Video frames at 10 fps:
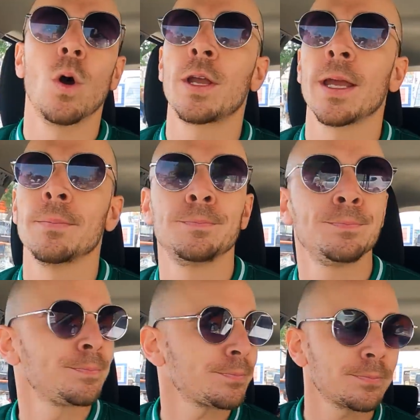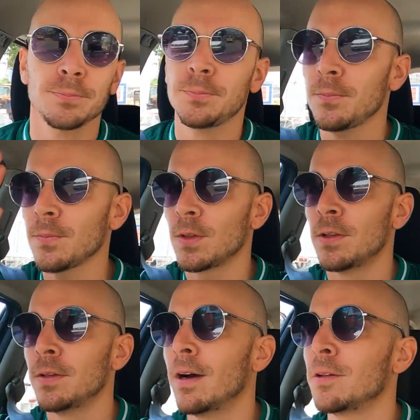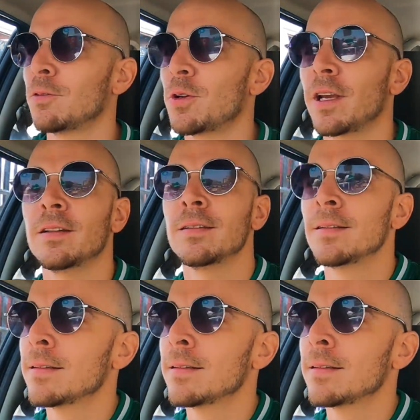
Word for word: Okay. Yeah. On the road again.